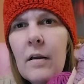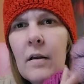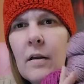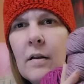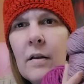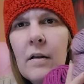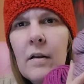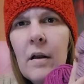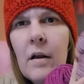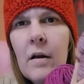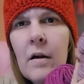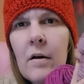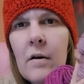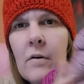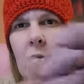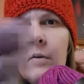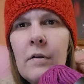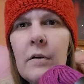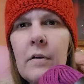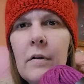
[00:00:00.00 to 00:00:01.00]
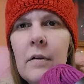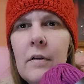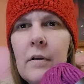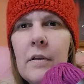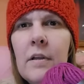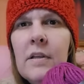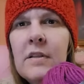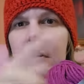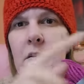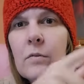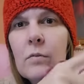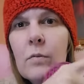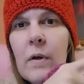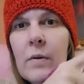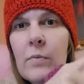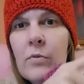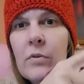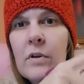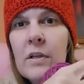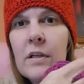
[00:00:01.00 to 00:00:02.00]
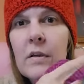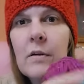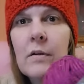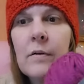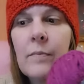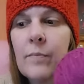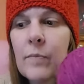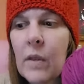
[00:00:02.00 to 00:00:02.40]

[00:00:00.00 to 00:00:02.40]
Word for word: No, this is way prettier.